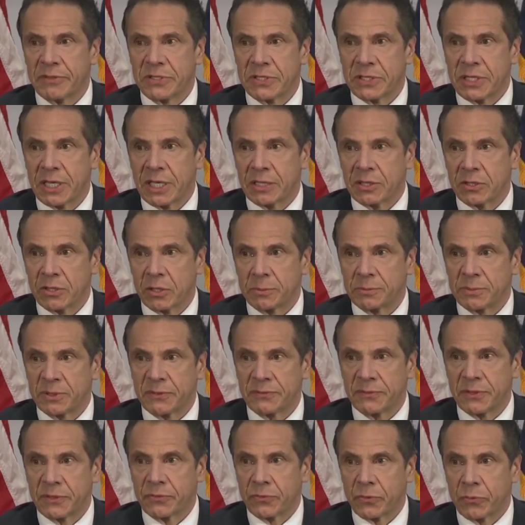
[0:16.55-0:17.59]
in terms of
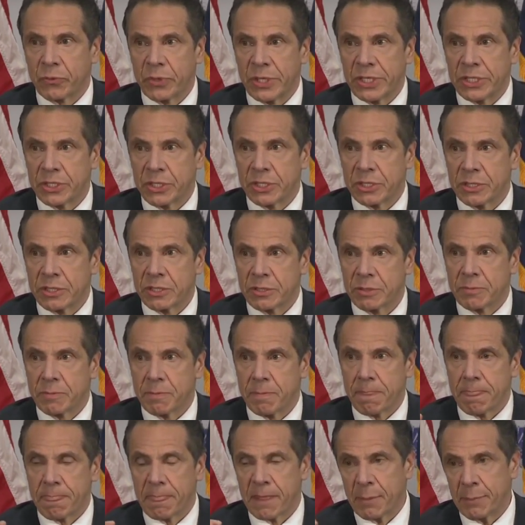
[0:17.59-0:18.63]
different regions.
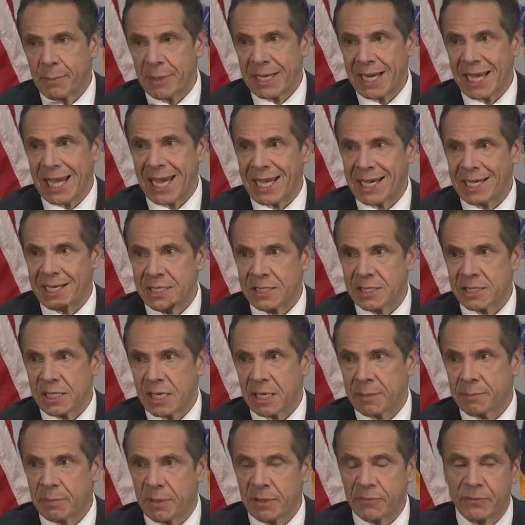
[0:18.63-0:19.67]
Manhattan is not
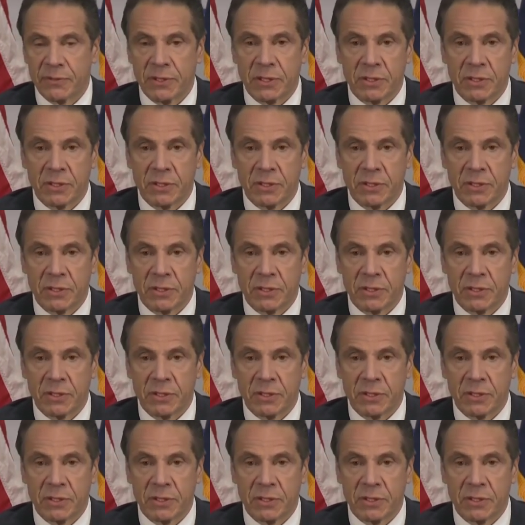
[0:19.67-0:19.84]
Buffalo.